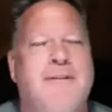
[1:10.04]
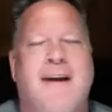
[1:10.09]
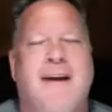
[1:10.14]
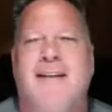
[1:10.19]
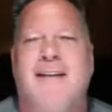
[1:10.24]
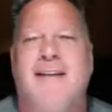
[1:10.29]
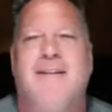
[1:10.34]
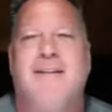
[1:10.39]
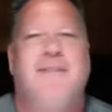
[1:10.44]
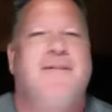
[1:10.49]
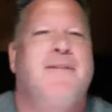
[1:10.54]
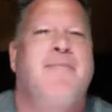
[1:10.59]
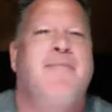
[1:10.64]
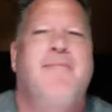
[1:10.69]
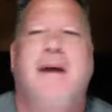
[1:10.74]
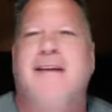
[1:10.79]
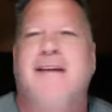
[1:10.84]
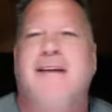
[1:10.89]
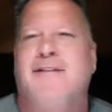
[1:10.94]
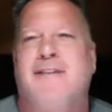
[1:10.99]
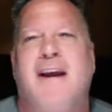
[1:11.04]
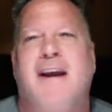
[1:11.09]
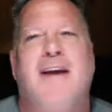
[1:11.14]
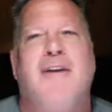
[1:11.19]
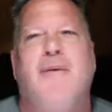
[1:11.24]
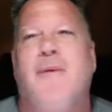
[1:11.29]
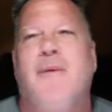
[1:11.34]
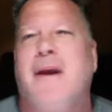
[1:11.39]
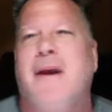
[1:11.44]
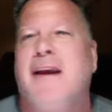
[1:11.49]
like the, the best day of
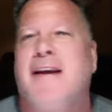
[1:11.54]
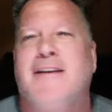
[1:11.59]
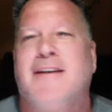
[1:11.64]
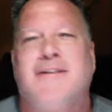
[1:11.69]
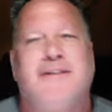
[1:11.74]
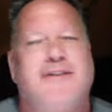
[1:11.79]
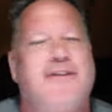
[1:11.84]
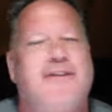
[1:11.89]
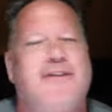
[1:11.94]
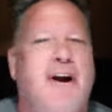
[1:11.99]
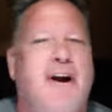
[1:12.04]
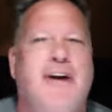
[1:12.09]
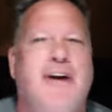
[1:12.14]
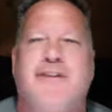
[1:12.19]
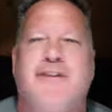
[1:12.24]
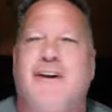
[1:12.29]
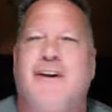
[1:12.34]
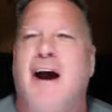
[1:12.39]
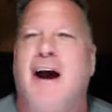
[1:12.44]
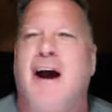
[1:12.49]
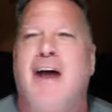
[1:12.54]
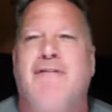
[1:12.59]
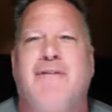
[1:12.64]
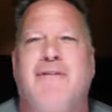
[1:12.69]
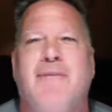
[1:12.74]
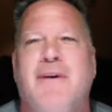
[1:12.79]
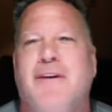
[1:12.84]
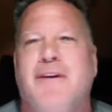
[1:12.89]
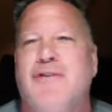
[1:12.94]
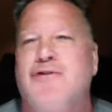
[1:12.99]
the week because it starts it off
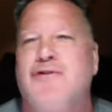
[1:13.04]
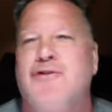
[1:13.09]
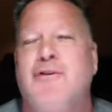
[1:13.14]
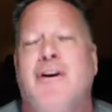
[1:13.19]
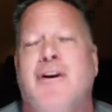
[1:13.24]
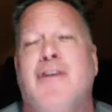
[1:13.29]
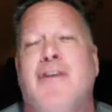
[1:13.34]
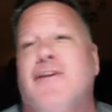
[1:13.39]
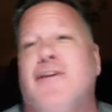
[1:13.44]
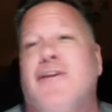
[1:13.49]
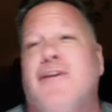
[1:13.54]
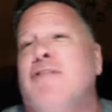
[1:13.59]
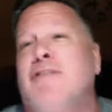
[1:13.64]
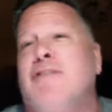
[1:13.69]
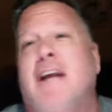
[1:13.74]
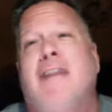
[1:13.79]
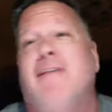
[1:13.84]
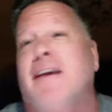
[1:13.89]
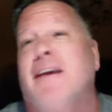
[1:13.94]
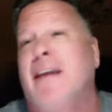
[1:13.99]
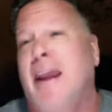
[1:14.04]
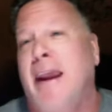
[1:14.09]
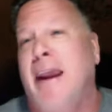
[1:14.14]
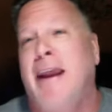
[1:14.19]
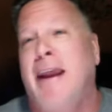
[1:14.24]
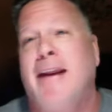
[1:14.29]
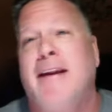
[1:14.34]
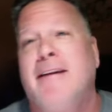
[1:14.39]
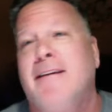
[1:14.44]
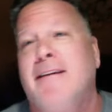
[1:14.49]
and we can shoot ourselves out of a
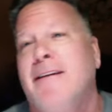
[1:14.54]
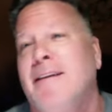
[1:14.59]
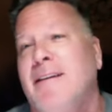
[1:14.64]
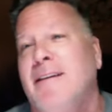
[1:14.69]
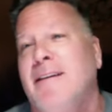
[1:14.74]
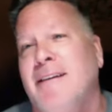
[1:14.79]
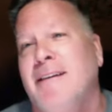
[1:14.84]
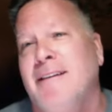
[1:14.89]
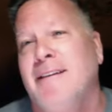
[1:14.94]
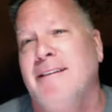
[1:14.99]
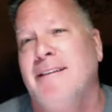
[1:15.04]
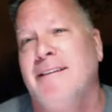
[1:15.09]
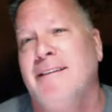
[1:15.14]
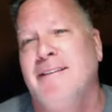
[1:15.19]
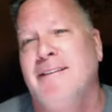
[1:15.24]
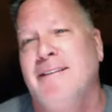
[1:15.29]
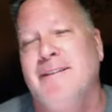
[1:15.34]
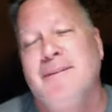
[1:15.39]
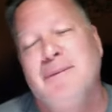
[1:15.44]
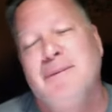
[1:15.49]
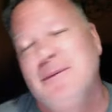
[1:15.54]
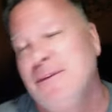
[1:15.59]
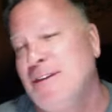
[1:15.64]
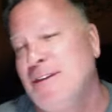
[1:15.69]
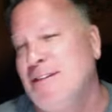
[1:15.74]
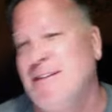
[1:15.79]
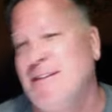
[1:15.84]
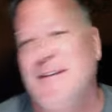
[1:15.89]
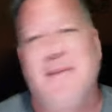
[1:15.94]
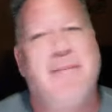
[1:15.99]
cannon We're
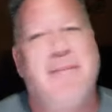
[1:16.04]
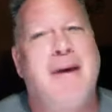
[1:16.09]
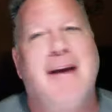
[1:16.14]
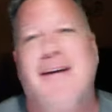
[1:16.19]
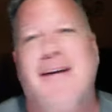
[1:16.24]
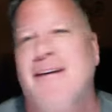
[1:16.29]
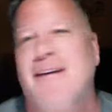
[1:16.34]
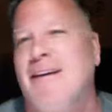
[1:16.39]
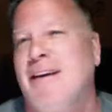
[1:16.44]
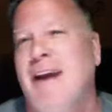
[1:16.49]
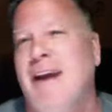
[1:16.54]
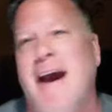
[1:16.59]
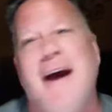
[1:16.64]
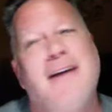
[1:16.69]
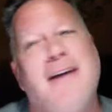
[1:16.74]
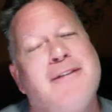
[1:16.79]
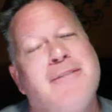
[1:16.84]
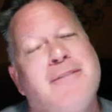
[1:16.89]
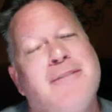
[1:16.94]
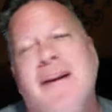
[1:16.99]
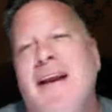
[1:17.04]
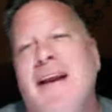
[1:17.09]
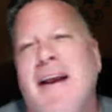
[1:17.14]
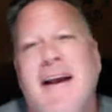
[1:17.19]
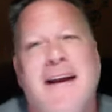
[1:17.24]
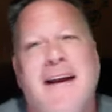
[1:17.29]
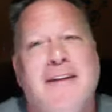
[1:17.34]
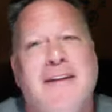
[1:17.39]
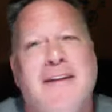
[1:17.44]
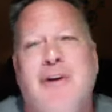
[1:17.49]
just sit back on the couch. I mean,
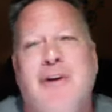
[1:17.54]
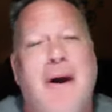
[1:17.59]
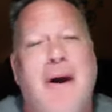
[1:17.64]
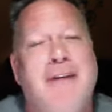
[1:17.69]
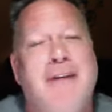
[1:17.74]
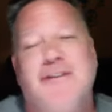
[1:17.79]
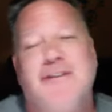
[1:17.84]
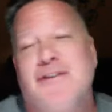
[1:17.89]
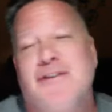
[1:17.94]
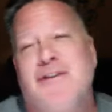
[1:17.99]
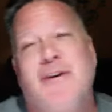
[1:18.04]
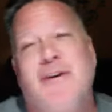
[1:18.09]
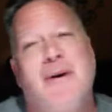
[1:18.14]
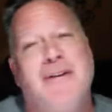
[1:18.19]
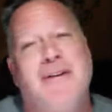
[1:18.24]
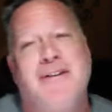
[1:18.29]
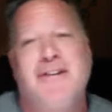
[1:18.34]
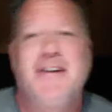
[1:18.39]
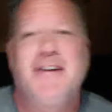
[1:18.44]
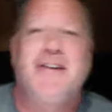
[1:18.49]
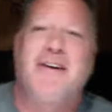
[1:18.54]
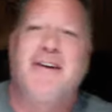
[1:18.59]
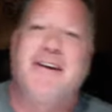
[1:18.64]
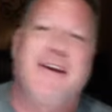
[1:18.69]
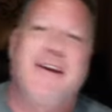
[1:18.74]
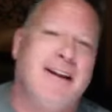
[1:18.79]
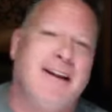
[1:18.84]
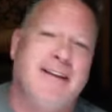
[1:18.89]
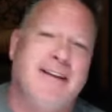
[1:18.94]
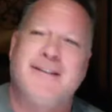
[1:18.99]
choices. Choices either
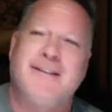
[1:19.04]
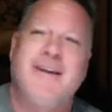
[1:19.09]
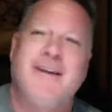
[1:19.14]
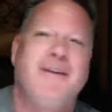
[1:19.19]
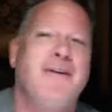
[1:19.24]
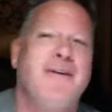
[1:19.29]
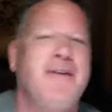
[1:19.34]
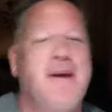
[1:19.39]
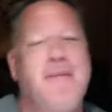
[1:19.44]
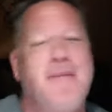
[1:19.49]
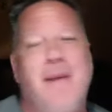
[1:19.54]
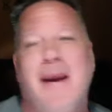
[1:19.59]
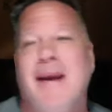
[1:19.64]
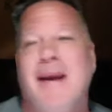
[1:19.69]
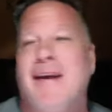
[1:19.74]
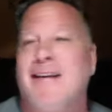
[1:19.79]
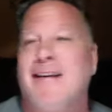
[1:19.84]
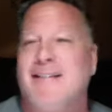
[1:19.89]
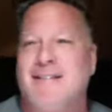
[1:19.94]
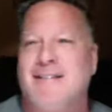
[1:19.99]
kill us or they pay us.